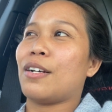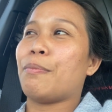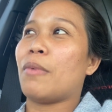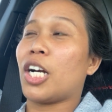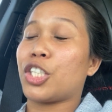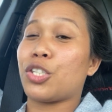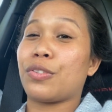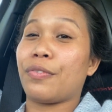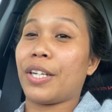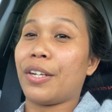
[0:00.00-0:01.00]
March
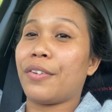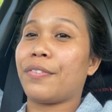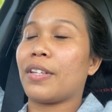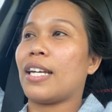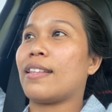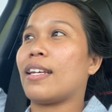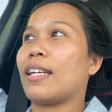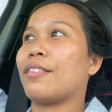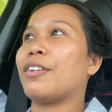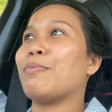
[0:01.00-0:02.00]
5th, and
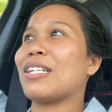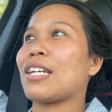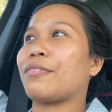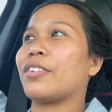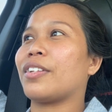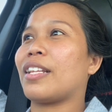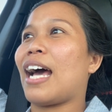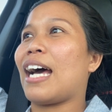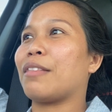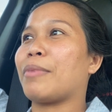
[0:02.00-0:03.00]
then 3 months after
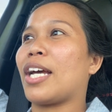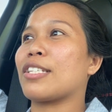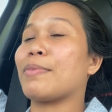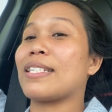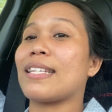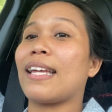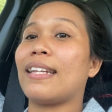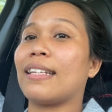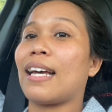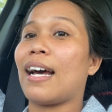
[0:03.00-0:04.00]
that, my husband said
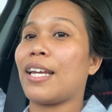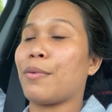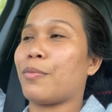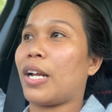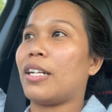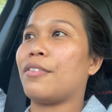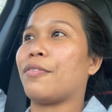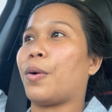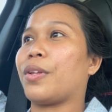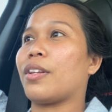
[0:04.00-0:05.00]
that I am ready
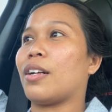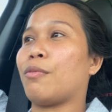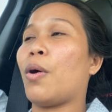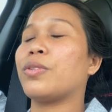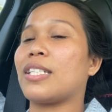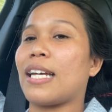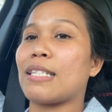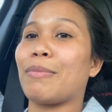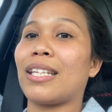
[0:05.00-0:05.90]
for the road test.